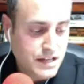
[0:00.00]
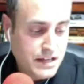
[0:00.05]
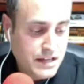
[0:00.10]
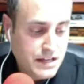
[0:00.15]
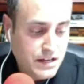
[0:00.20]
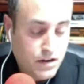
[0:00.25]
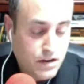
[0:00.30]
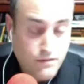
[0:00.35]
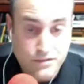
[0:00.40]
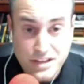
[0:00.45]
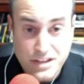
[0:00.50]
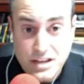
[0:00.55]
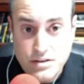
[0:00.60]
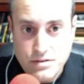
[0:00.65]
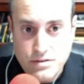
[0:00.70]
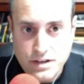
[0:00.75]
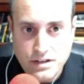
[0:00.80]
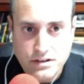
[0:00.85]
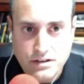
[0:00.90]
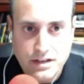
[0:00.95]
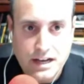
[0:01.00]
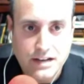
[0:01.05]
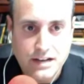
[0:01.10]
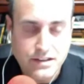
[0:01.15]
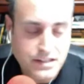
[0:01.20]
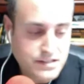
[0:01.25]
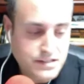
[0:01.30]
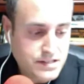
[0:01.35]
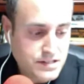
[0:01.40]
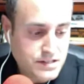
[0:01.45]
of the creator God.
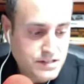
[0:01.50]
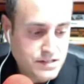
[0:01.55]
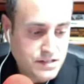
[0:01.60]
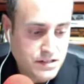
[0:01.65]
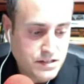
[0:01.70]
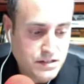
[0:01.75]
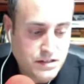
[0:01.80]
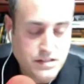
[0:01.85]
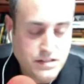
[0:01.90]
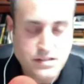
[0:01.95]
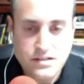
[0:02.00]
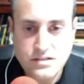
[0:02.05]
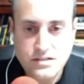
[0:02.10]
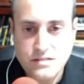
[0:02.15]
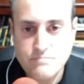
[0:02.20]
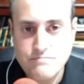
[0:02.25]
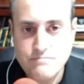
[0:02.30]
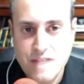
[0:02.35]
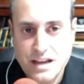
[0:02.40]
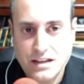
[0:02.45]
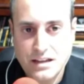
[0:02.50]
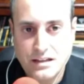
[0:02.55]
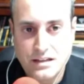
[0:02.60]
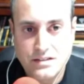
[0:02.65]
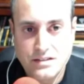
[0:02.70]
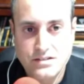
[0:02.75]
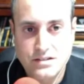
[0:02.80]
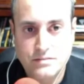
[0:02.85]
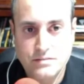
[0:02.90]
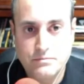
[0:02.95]
This is this is a
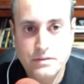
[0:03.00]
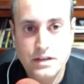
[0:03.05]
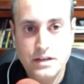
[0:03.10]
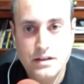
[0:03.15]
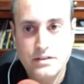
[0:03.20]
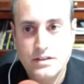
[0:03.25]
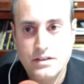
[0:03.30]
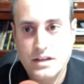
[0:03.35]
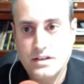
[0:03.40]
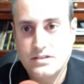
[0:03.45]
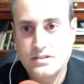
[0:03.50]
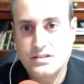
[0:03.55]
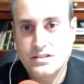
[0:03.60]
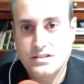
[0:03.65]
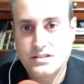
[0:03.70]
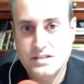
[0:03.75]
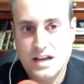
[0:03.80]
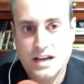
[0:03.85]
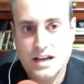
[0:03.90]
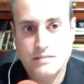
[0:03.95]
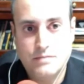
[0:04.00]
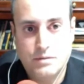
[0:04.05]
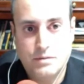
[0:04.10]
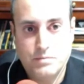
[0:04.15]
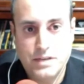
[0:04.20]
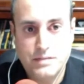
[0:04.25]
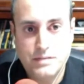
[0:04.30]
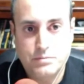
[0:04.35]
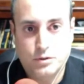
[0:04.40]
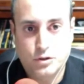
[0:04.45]
mechanism that is designed by
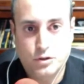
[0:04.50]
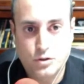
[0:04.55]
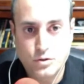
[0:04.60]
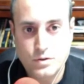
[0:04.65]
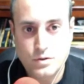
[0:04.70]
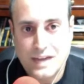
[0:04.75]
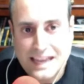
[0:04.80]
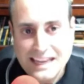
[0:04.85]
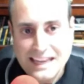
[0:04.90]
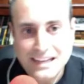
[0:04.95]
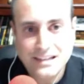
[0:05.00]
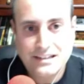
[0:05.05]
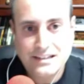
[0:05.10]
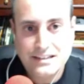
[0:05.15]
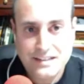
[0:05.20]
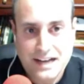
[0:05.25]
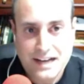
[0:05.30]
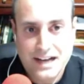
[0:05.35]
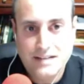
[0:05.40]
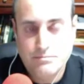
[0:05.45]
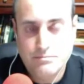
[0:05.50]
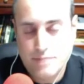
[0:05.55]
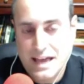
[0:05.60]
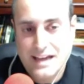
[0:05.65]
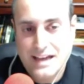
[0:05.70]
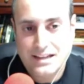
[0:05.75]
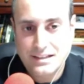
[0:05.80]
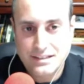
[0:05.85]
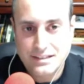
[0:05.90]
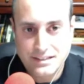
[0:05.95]
people who hated God
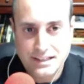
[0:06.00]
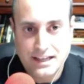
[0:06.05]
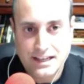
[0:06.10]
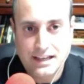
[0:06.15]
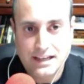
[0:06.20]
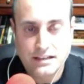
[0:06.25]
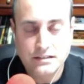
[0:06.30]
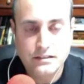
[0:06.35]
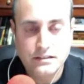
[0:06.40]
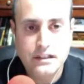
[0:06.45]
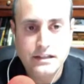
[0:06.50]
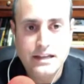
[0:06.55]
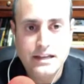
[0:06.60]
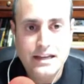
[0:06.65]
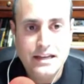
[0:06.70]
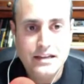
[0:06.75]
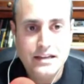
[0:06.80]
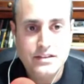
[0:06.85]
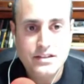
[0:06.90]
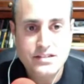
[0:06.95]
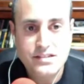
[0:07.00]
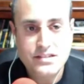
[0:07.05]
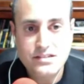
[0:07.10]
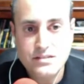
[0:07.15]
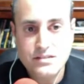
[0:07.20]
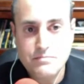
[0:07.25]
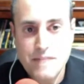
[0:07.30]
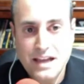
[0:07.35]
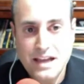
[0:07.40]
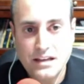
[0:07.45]
back in the day. This is
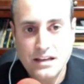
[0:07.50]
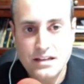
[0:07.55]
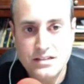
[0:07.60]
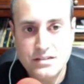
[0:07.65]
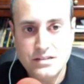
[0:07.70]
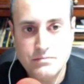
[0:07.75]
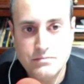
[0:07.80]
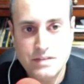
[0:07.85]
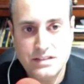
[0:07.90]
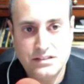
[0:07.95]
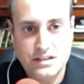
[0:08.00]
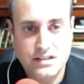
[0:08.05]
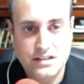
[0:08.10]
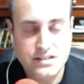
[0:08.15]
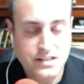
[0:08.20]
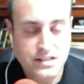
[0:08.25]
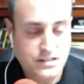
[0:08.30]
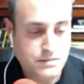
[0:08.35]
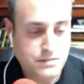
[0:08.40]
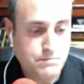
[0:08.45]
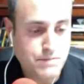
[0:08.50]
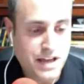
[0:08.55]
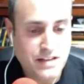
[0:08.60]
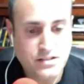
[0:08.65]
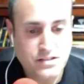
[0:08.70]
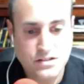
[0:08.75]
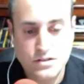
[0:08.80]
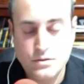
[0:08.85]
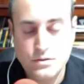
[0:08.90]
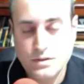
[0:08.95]
a mechanism that does its
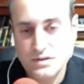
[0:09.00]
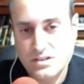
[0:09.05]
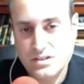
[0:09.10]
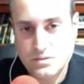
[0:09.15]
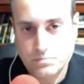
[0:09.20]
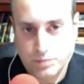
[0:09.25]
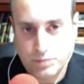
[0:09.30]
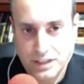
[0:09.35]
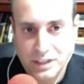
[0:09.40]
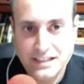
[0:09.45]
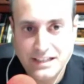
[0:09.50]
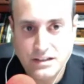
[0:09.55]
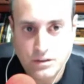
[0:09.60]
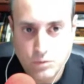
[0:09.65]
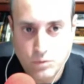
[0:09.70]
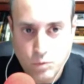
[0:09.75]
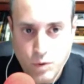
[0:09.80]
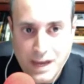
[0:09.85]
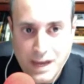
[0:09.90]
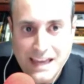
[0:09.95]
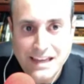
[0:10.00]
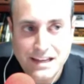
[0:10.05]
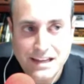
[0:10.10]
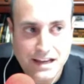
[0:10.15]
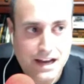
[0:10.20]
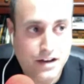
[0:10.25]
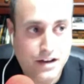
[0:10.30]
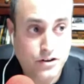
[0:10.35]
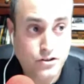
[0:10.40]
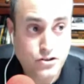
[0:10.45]
best to explain away
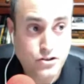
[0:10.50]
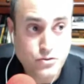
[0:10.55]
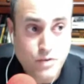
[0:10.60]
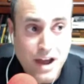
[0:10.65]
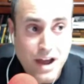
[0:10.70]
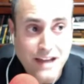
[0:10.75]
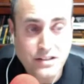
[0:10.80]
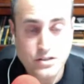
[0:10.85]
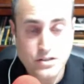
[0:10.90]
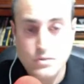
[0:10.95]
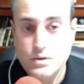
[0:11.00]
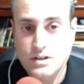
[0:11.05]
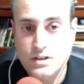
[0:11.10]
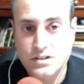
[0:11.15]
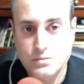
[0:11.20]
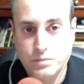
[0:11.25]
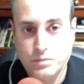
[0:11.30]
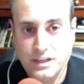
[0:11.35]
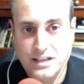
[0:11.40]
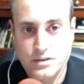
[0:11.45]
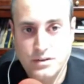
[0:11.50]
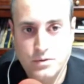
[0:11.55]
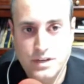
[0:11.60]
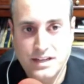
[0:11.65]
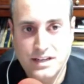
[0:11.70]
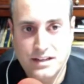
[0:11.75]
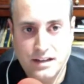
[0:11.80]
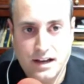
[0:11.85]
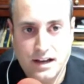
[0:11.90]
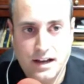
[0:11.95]
God or try to explain
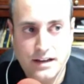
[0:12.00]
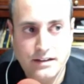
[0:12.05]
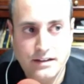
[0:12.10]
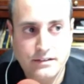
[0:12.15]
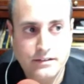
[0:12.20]
away God.